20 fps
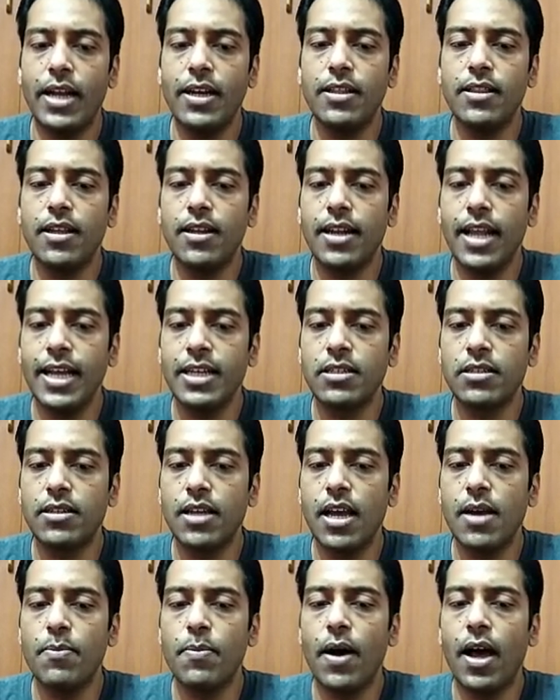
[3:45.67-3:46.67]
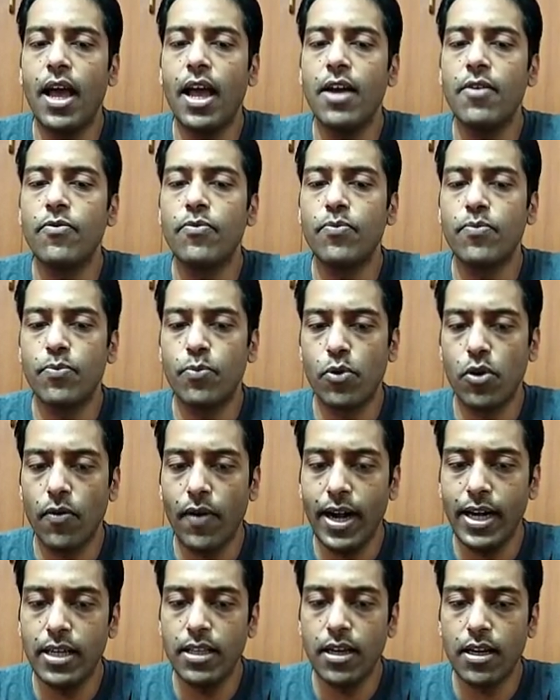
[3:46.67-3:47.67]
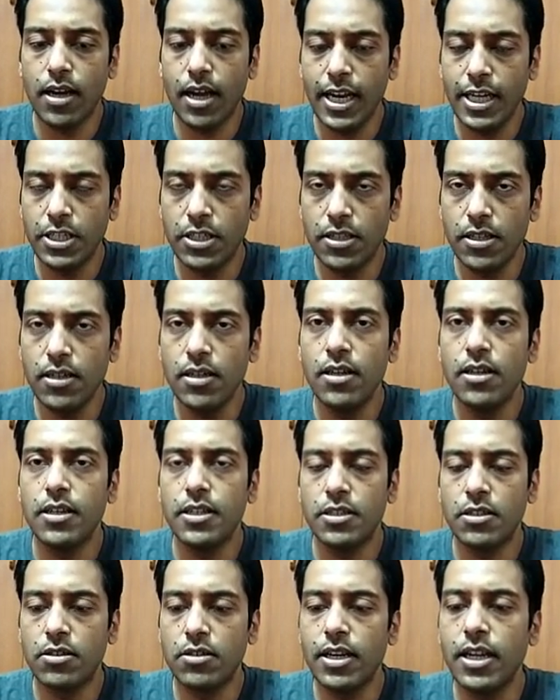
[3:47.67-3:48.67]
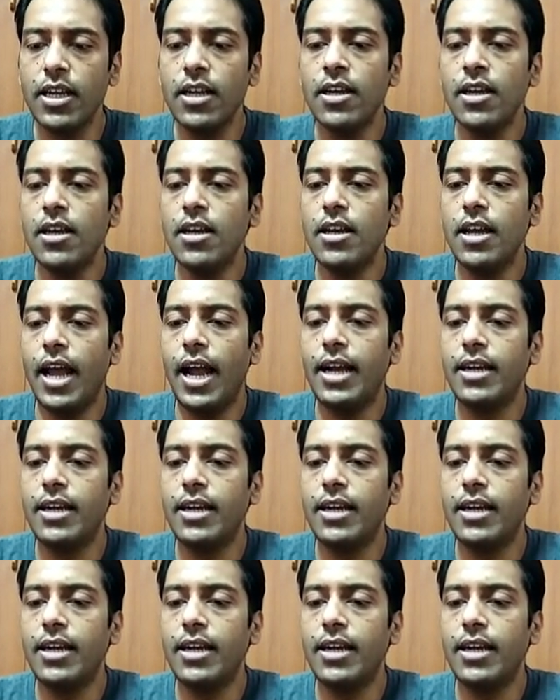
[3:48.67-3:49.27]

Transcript: and in the next step I have provide the connection string